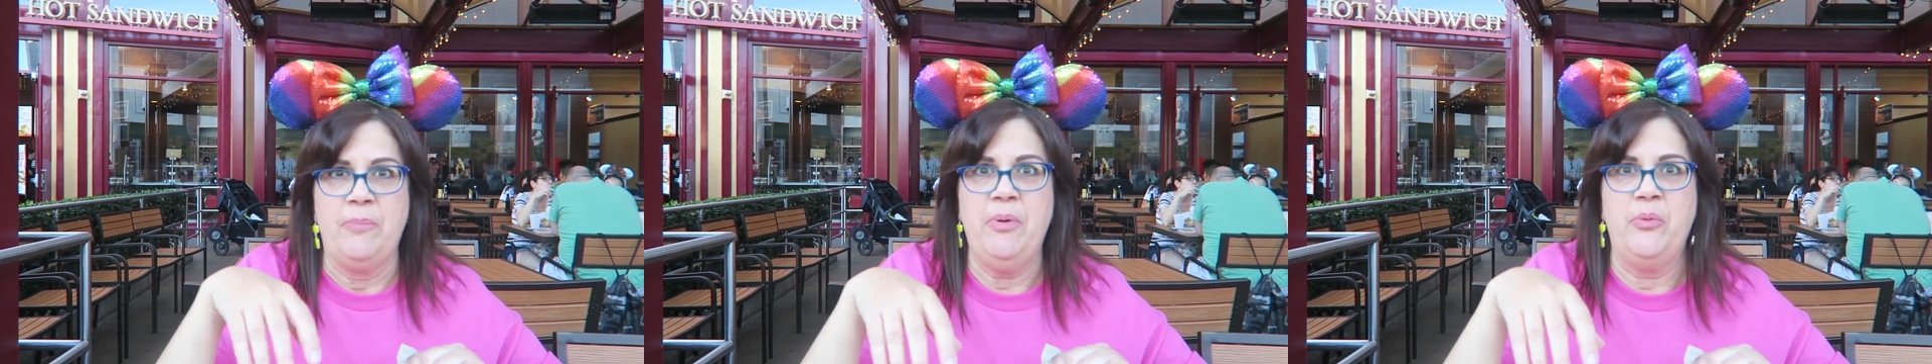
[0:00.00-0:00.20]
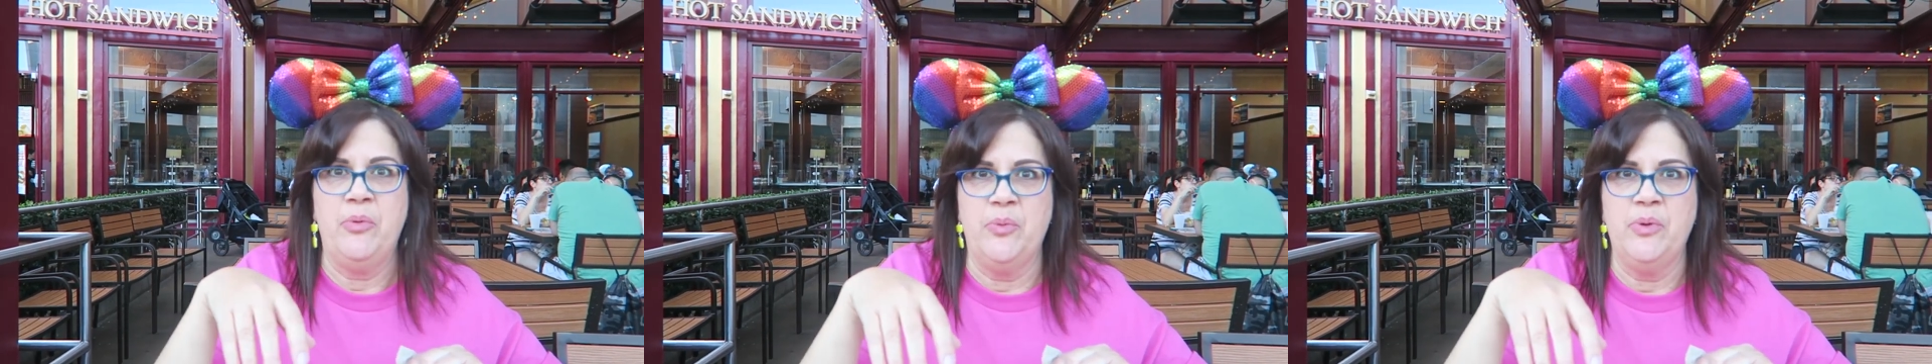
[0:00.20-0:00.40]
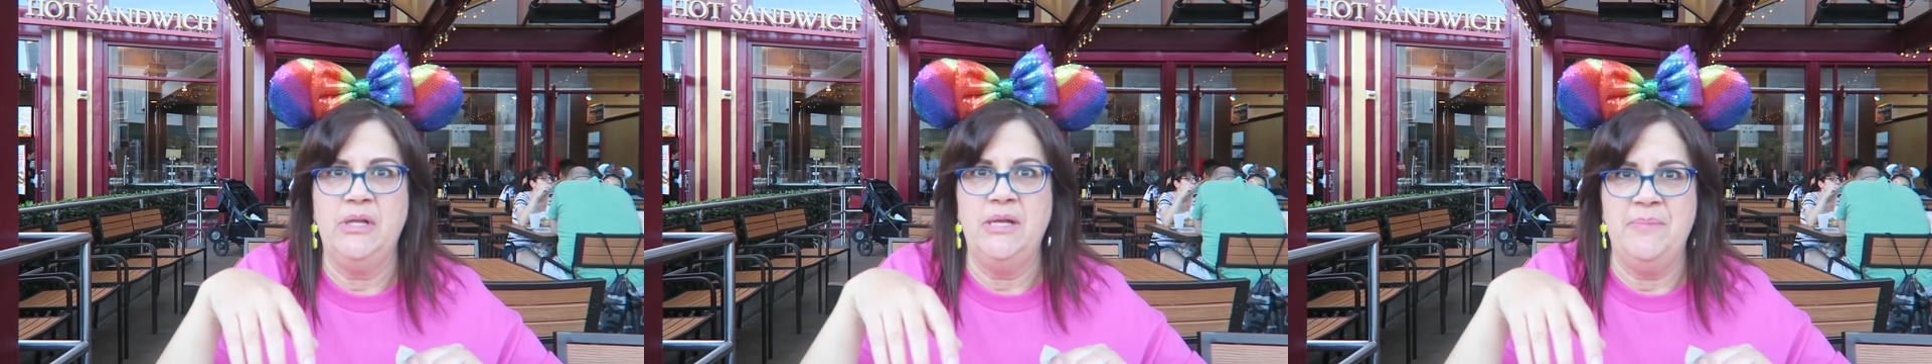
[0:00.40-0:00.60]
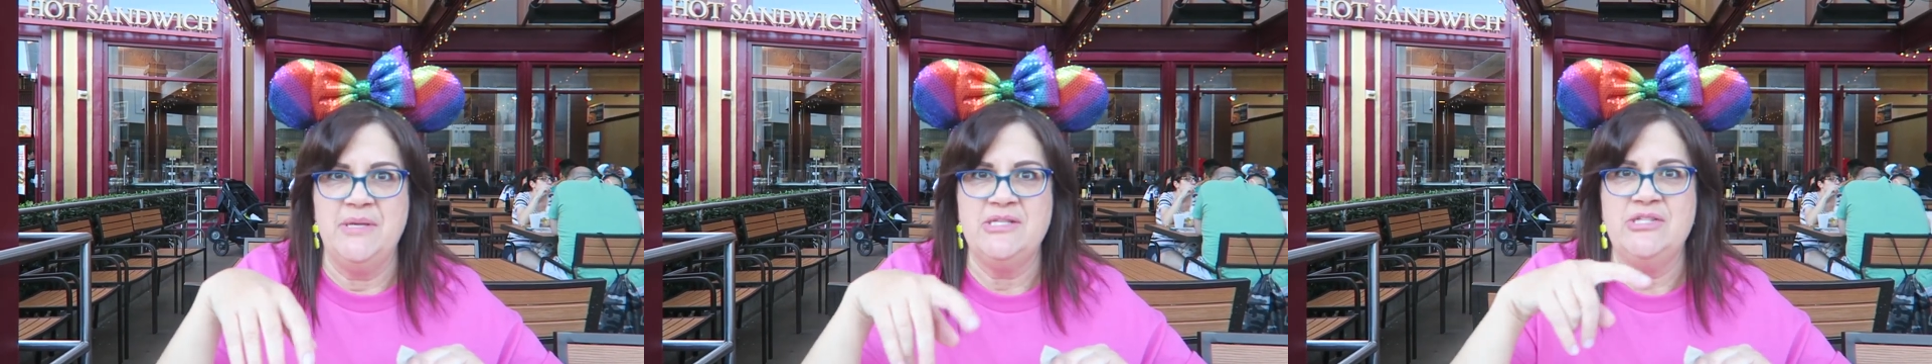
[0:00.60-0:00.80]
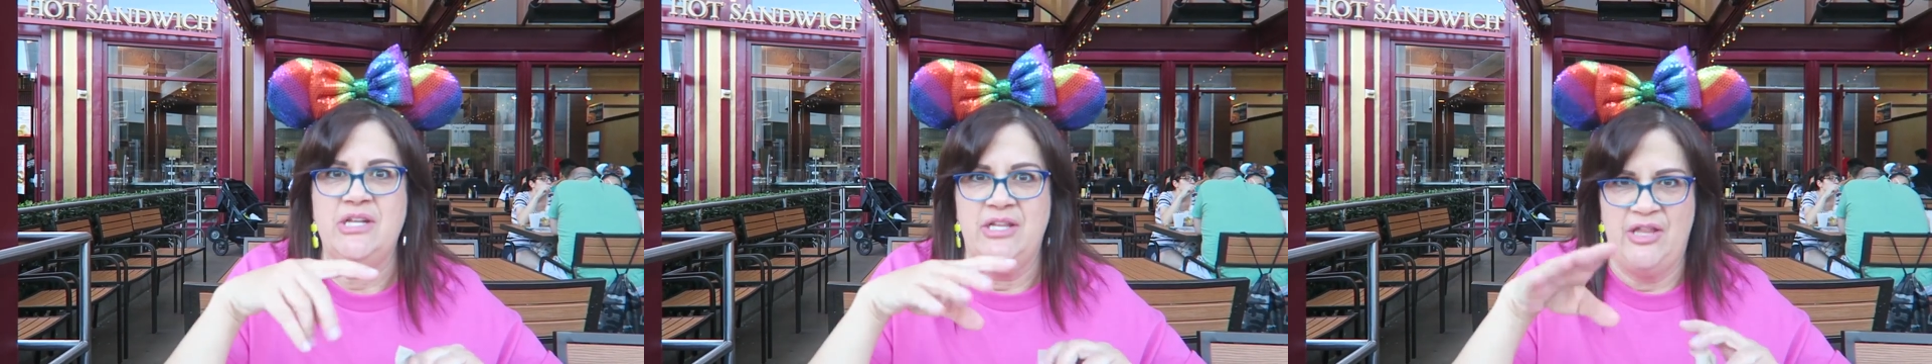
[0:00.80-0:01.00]
but we really
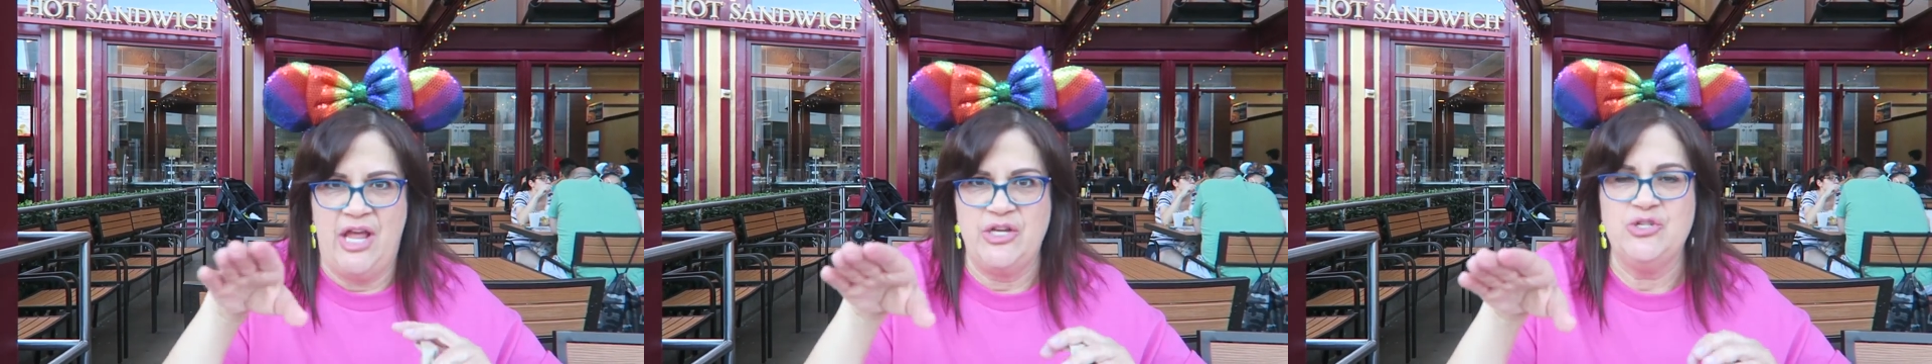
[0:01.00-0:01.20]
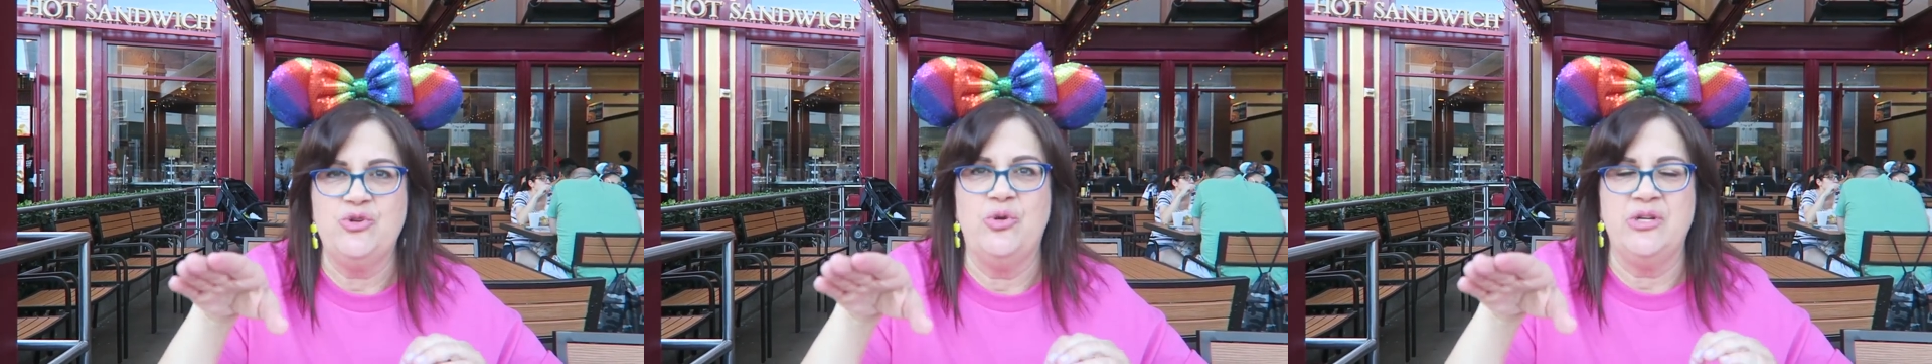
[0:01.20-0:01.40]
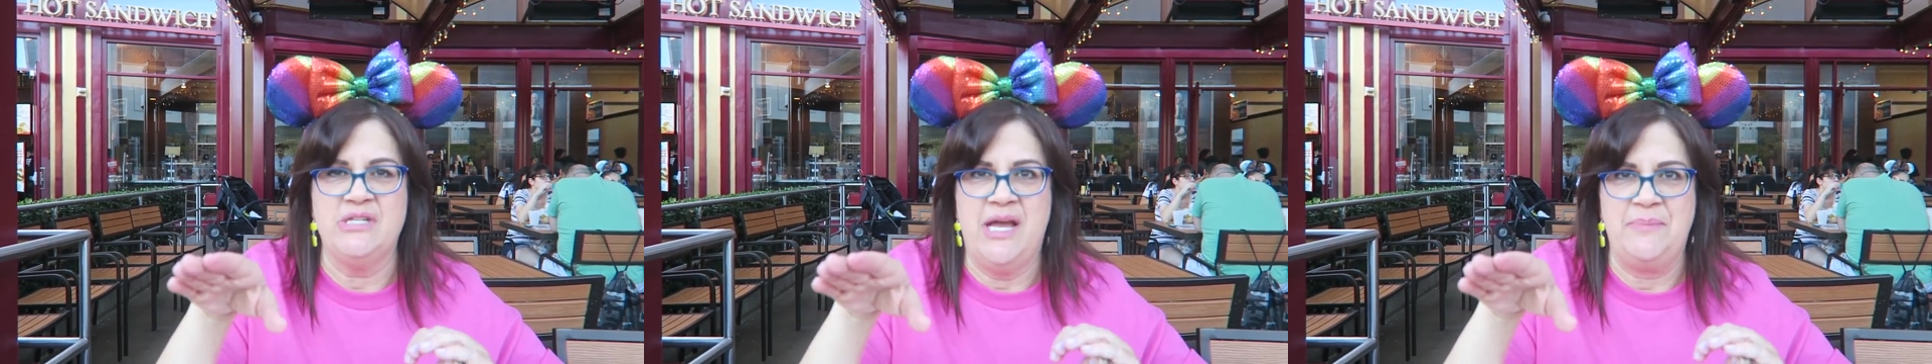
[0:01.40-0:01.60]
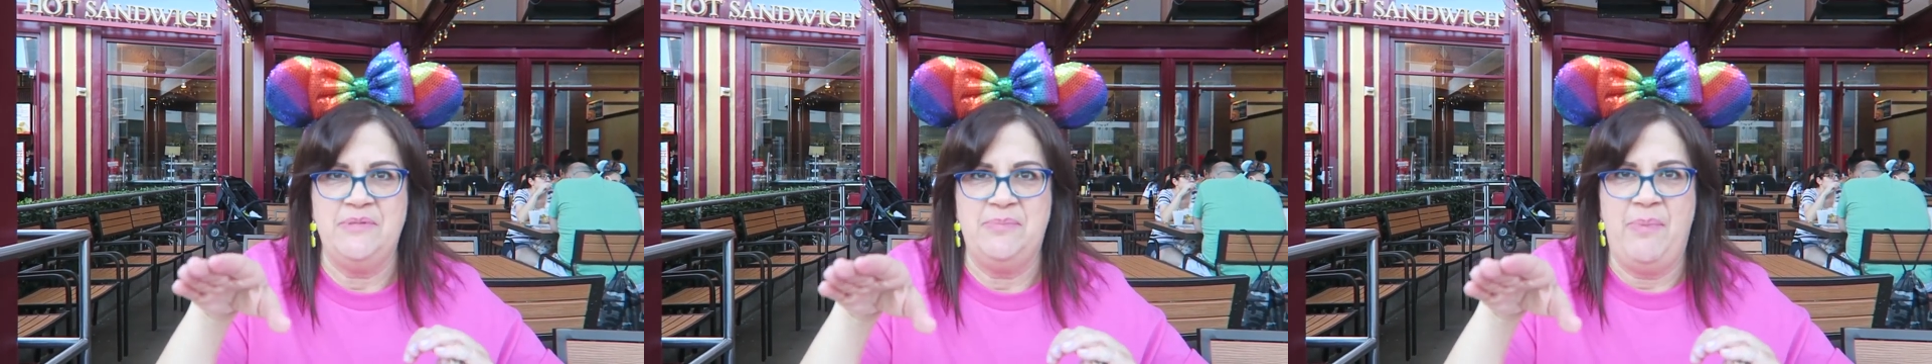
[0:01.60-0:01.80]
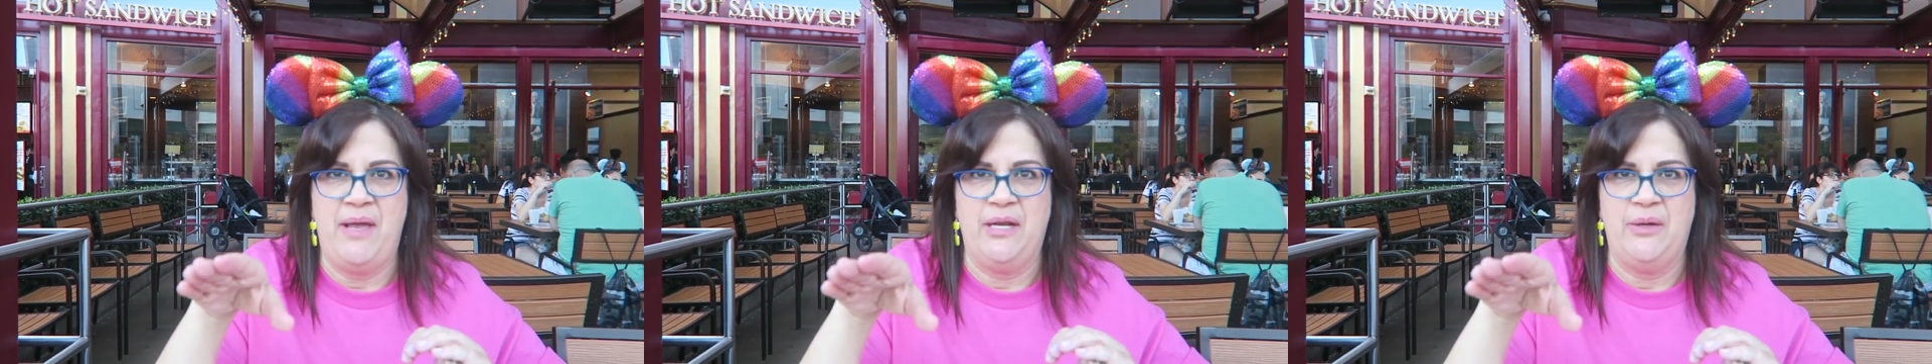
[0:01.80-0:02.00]
missed it in that short time span.